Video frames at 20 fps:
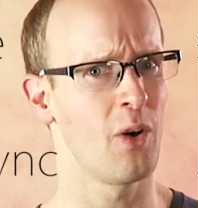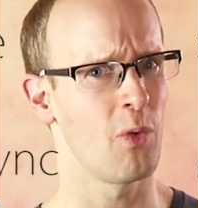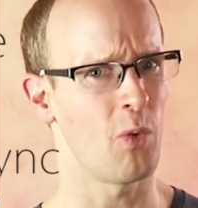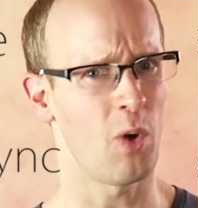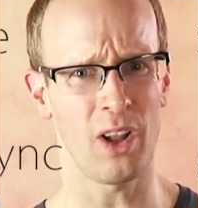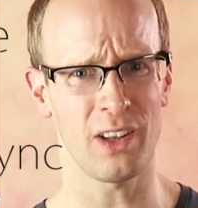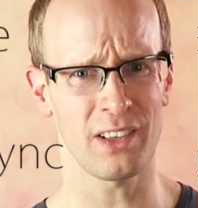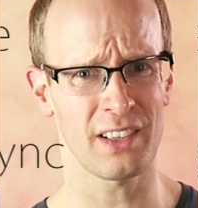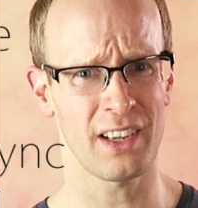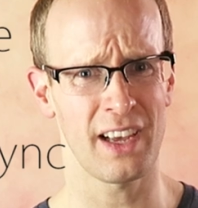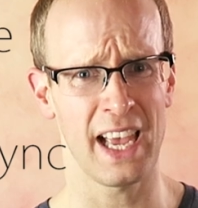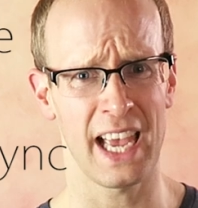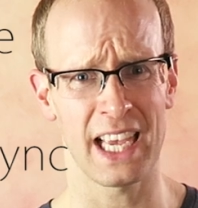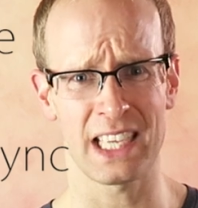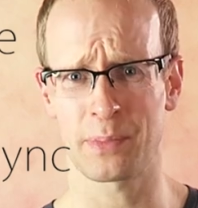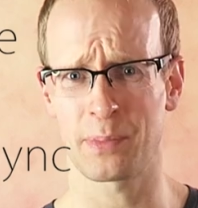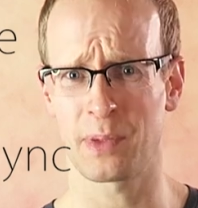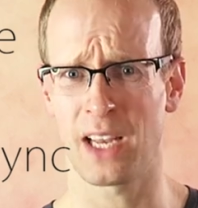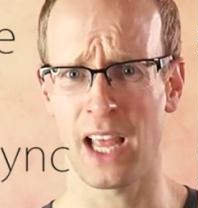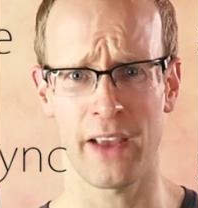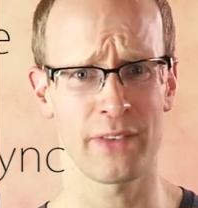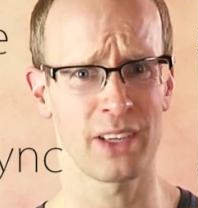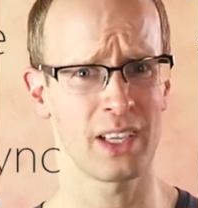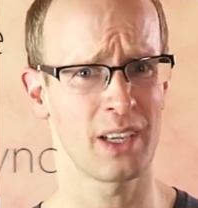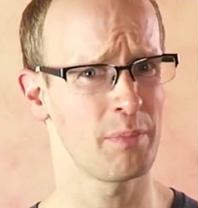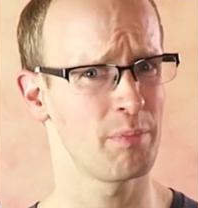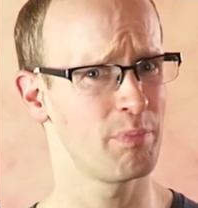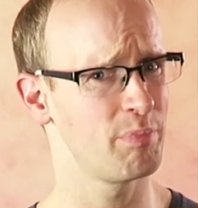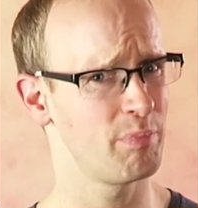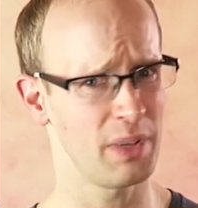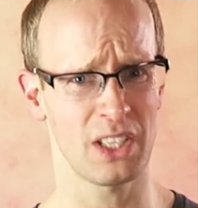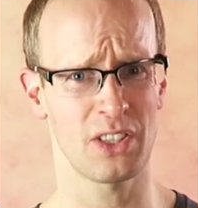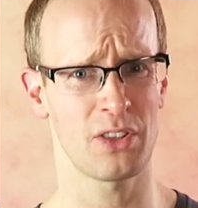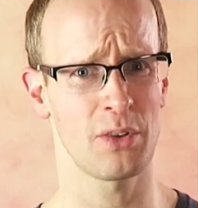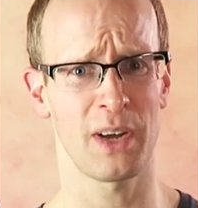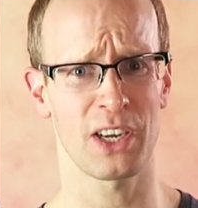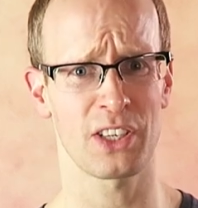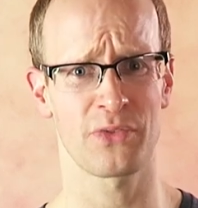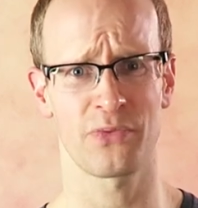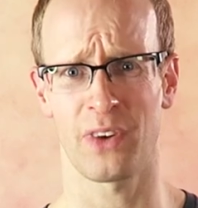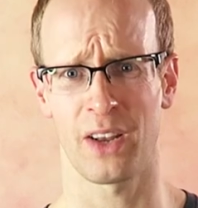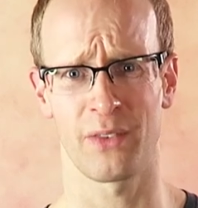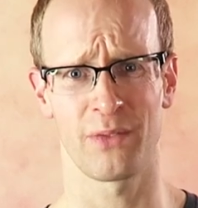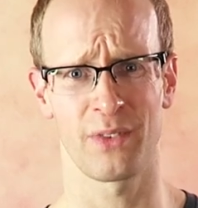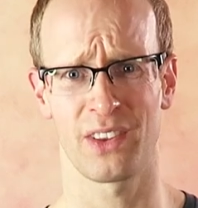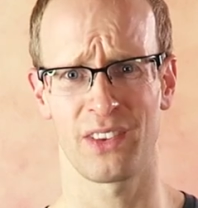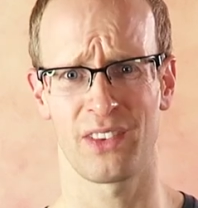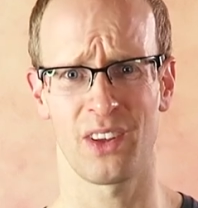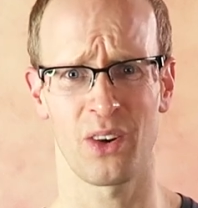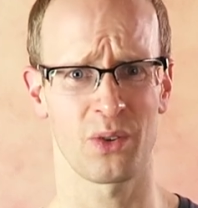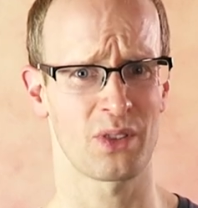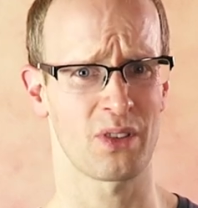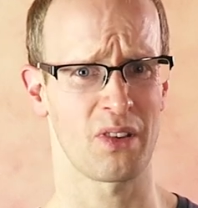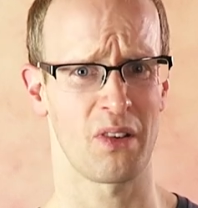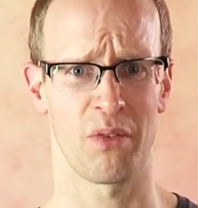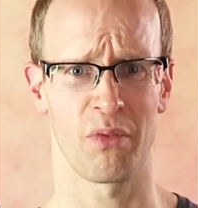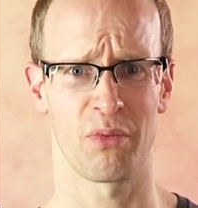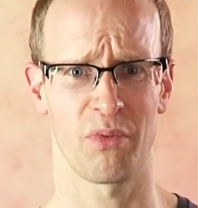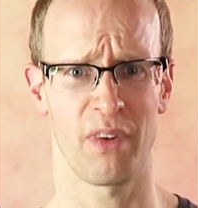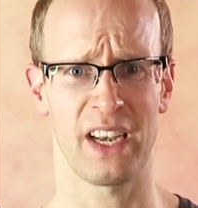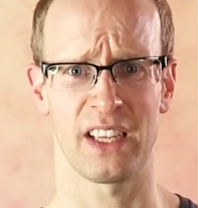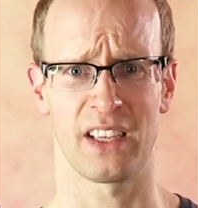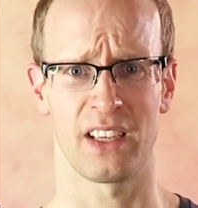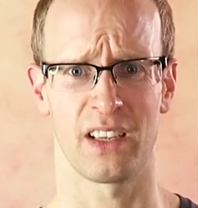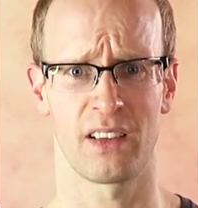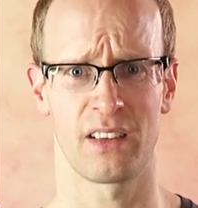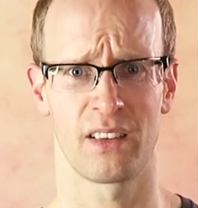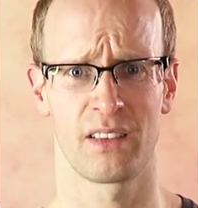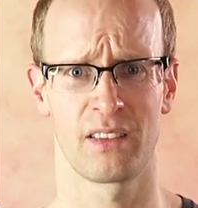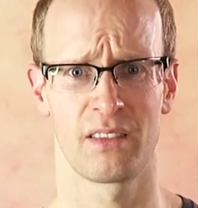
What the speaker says: Walter has been having a bit too much fun with those already.